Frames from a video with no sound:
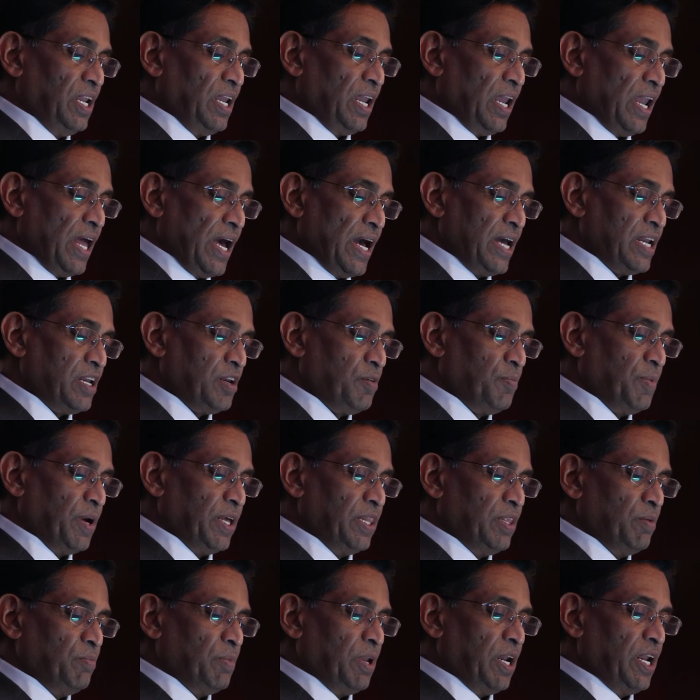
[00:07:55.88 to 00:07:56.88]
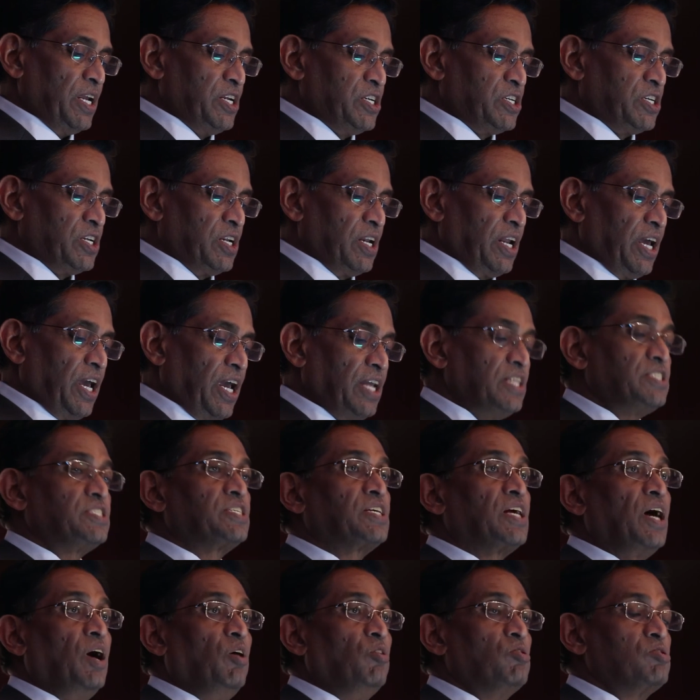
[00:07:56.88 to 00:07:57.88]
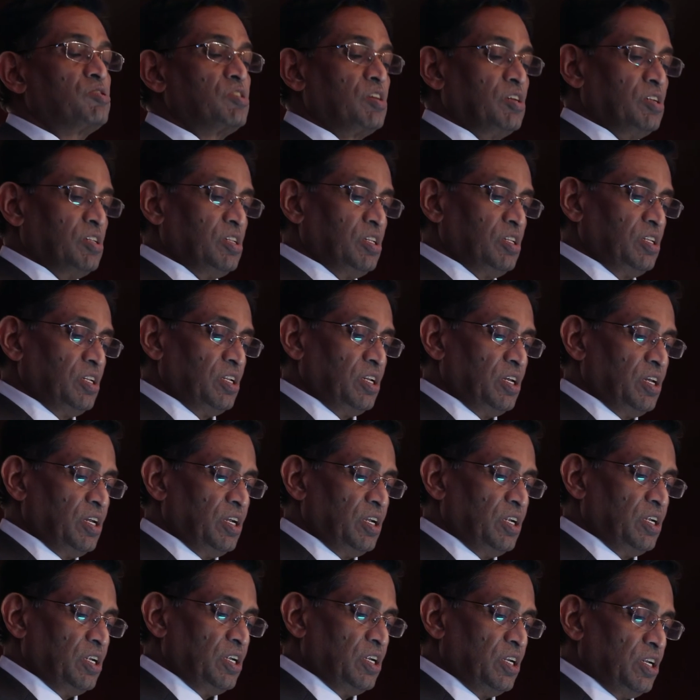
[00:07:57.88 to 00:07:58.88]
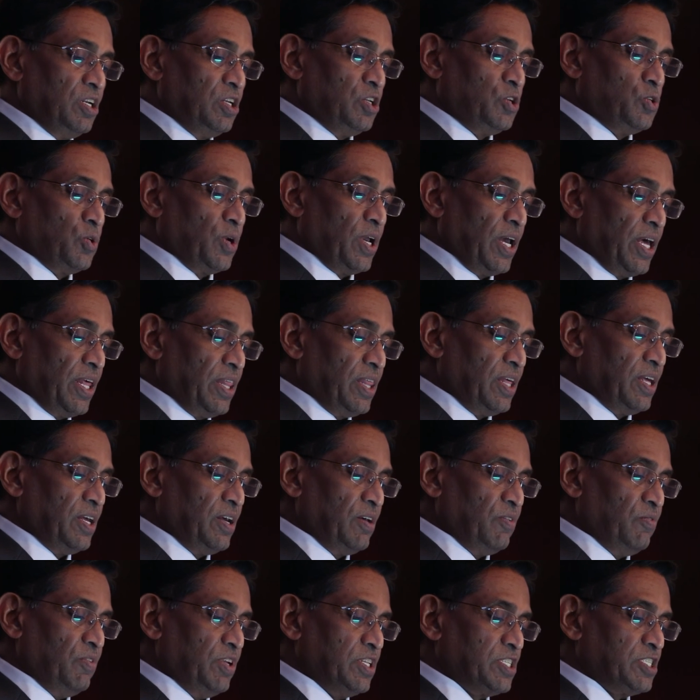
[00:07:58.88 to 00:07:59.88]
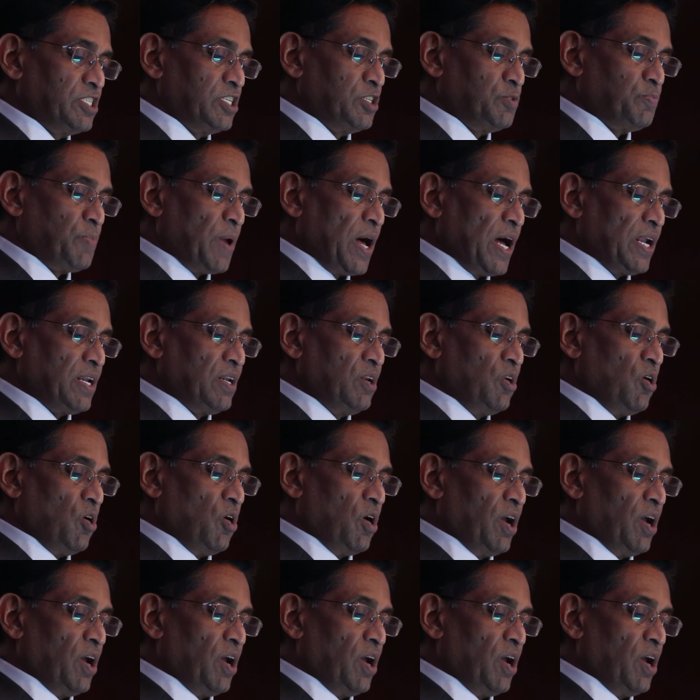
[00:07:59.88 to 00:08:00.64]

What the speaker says: led by the Malaysian AIDS Council, together with its partner